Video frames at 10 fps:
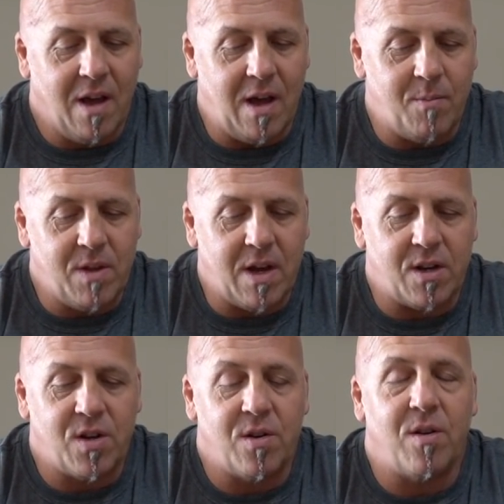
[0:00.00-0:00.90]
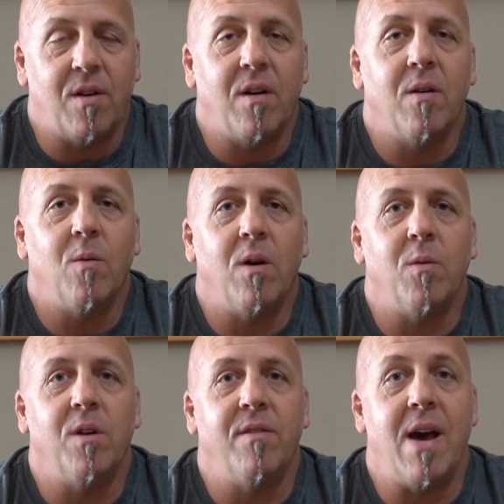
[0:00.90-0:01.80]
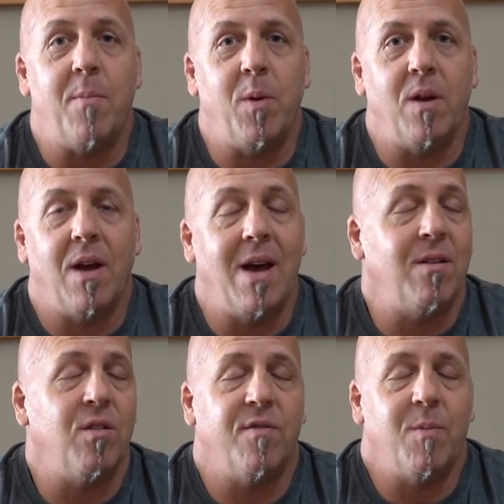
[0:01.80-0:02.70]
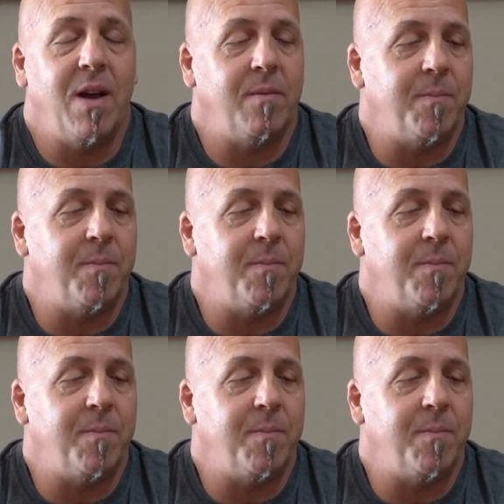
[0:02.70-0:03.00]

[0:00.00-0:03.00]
I'm not sure what would have happened. I don't know if my